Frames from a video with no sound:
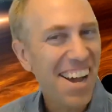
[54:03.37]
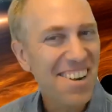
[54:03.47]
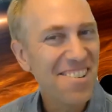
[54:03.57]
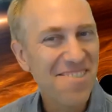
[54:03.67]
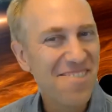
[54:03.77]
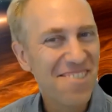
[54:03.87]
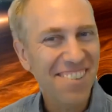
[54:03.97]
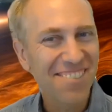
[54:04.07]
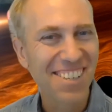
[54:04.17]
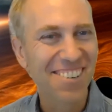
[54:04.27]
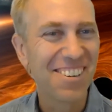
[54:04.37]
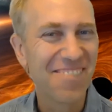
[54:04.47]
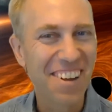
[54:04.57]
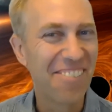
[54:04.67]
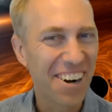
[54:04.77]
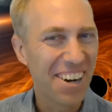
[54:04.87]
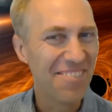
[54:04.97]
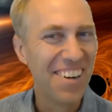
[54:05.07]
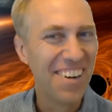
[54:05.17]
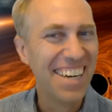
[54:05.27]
I knew who that was going to be from.